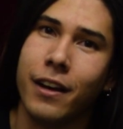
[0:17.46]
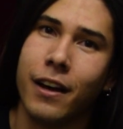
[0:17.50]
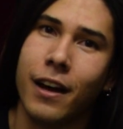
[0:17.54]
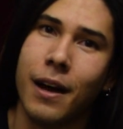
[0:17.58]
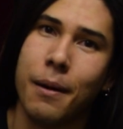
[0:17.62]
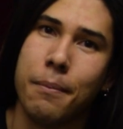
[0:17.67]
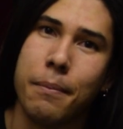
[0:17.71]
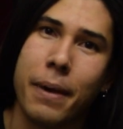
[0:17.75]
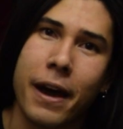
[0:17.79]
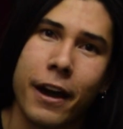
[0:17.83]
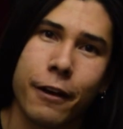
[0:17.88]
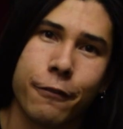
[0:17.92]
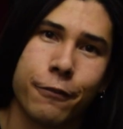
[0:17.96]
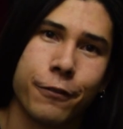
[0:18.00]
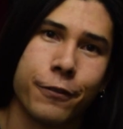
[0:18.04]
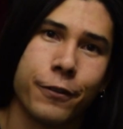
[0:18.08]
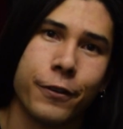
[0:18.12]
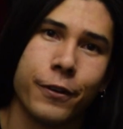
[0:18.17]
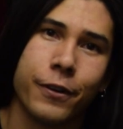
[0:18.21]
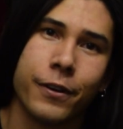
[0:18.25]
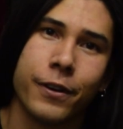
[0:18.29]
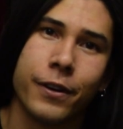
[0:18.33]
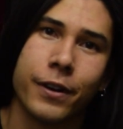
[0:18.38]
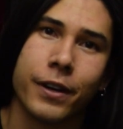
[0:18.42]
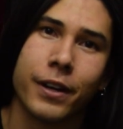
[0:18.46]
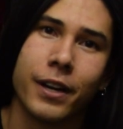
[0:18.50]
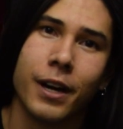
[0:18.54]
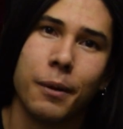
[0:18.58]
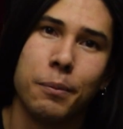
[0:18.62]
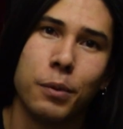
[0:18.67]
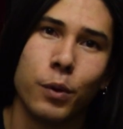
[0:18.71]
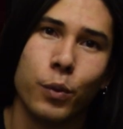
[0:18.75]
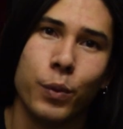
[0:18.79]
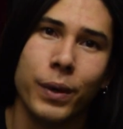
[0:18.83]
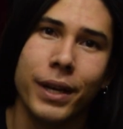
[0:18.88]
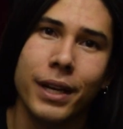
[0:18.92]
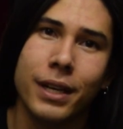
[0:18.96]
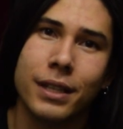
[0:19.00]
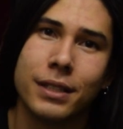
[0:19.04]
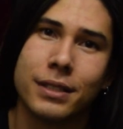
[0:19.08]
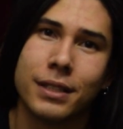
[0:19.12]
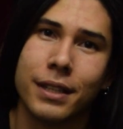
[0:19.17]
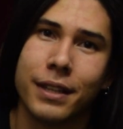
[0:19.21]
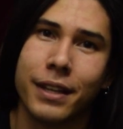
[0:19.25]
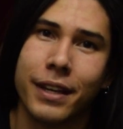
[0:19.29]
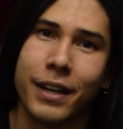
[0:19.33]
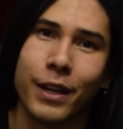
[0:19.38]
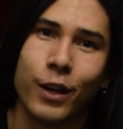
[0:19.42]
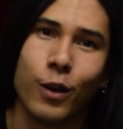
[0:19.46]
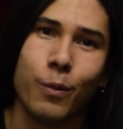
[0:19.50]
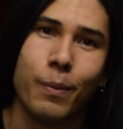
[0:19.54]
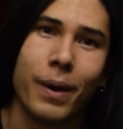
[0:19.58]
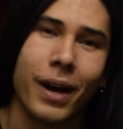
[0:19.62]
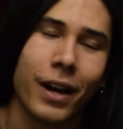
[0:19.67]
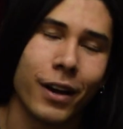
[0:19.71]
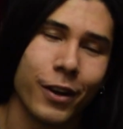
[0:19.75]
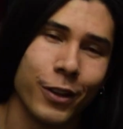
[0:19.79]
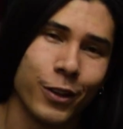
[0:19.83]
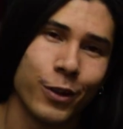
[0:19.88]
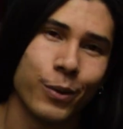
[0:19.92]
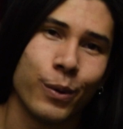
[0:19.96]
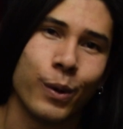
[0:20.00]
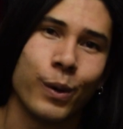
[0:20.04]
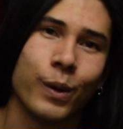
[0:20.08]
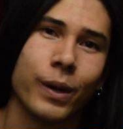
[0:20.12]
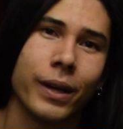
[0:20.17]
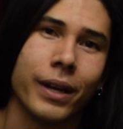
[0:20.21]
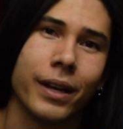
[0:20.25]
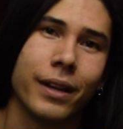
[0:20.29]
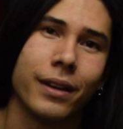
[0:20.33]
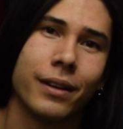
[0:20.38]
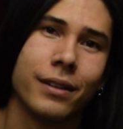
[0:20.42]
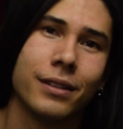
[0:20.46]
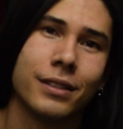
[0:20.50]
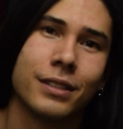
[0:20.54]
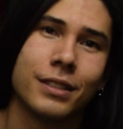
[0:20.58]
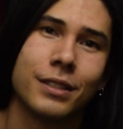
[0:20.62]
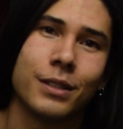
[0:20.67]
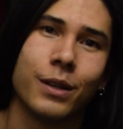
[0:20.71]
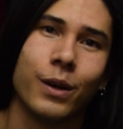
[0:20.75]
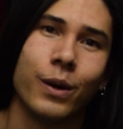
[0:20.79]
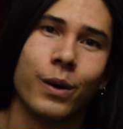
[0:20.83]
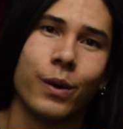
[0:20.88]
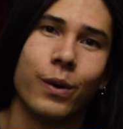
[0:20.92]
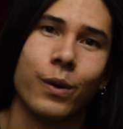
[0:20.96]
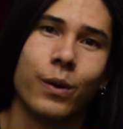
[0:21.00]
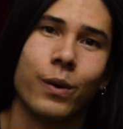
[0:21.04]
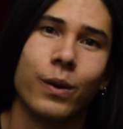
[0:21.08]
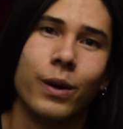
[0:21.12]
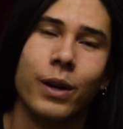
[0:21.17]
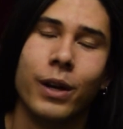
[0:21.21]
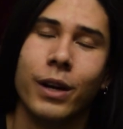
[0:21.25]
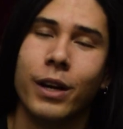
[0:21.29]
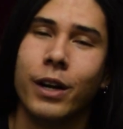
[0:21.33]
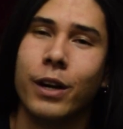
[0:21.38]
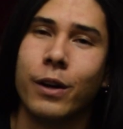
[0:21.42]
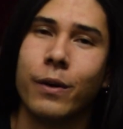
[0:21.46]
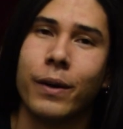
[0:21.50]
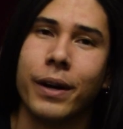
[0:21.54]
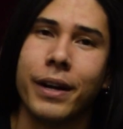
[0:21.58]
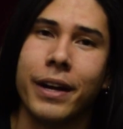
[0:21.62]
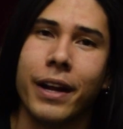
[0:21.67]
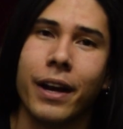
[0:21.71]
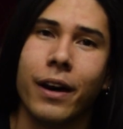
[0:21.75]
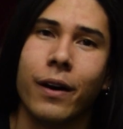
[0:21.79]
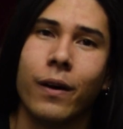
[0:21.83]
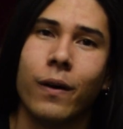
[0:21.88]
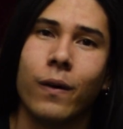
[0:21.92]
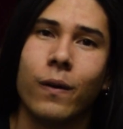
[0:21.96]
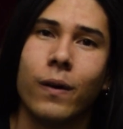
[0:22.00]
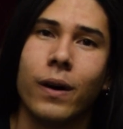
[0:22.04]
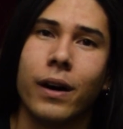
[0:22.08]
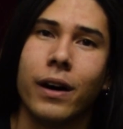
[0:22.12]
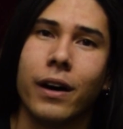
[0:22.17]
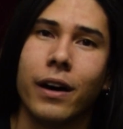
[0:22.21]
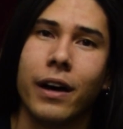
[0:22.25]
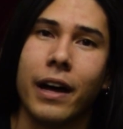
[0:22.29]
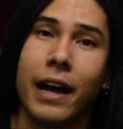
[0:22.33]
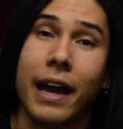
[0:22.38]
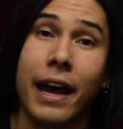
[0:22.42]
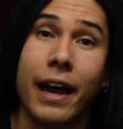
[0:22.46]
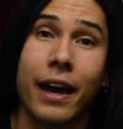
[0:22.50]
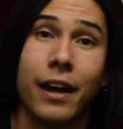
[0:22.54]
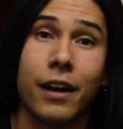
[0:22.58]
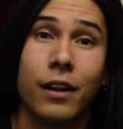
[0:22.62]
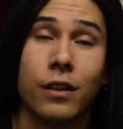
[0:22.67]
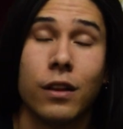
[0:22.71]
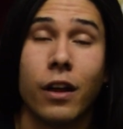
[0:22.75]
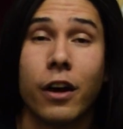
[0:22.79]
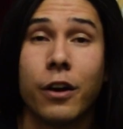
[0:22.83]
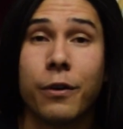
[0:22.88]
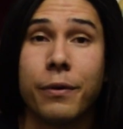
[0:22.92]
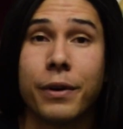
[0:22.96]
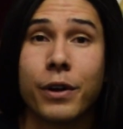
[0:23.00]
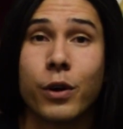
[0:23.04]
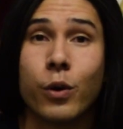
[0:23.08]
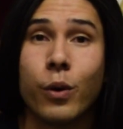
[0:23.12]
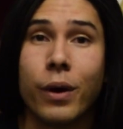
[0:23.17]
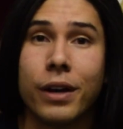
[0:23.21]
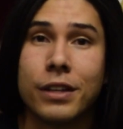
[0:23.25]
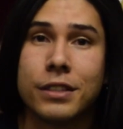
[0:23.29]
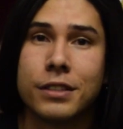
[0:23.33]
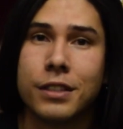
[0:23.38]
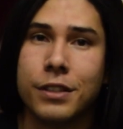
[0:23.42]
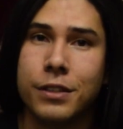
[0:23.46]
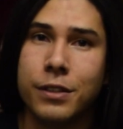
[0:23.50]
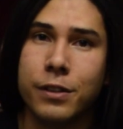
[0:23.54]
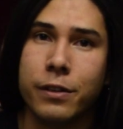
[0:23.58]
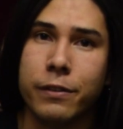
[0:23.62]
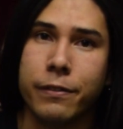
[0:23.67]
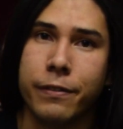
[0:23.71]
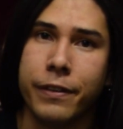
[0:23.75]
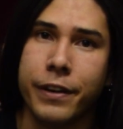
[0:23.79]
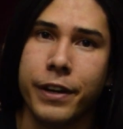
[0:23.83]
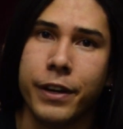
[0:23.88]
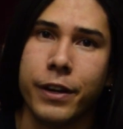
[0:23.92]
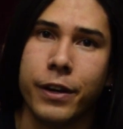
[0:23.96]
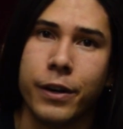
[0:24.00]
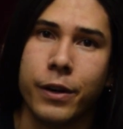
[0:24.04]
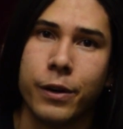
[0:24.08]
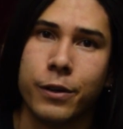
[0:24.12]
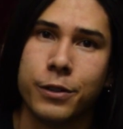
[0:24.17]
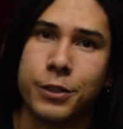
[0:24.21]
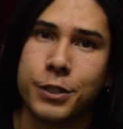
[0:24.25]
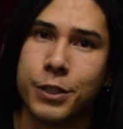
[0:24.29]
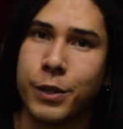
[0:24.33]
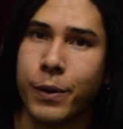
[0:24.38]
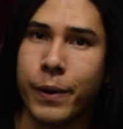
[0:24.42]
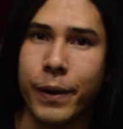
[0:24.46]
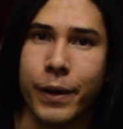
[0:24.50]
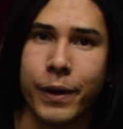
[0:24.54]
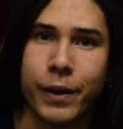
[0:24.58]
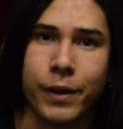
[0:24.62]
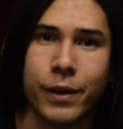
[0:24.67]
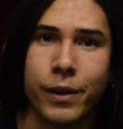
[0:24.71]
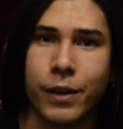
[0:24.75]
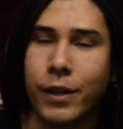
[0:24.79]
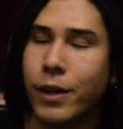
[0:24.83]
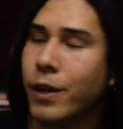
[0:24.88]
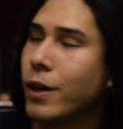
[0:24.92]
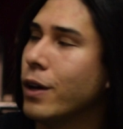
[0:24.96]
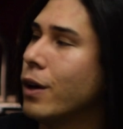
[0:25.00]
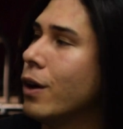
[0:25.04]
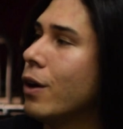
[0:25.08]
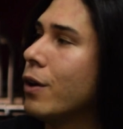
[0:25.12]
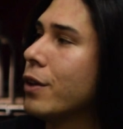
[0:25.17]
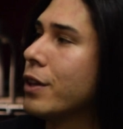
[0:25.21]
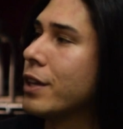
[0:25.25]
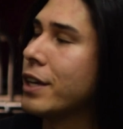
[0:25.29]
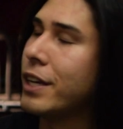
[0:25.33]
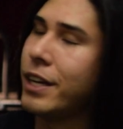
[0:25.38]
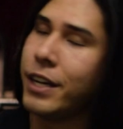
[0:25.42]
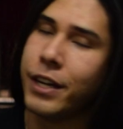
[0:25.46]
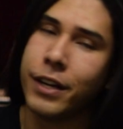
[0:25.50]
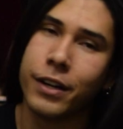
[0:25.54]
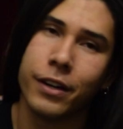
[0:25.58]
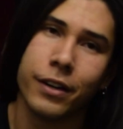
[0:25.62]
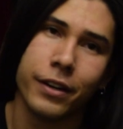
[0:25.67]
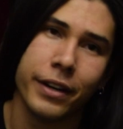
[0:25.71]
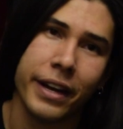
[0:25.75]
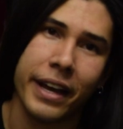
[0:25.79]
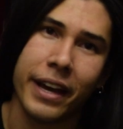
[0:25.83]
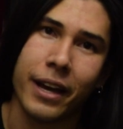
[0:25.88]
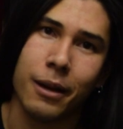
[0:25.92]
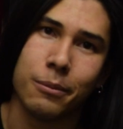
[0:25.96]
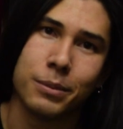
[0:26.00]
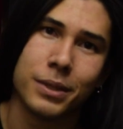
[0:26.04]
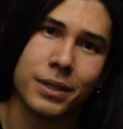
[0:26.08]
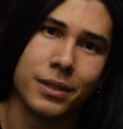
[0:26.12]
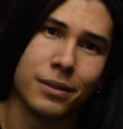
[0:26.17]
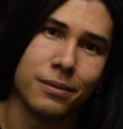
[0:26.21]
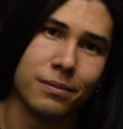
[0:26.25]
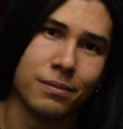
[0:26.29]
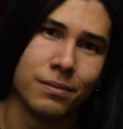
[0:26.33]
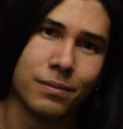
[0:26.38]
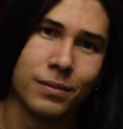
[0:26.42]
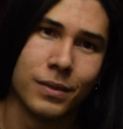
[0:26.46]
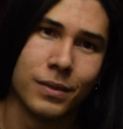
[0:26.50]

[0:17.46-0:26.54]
I'm back for a couple weeks and then I go back on the road again. So right now I had a lot of requests to do a video showing all the gear and amps and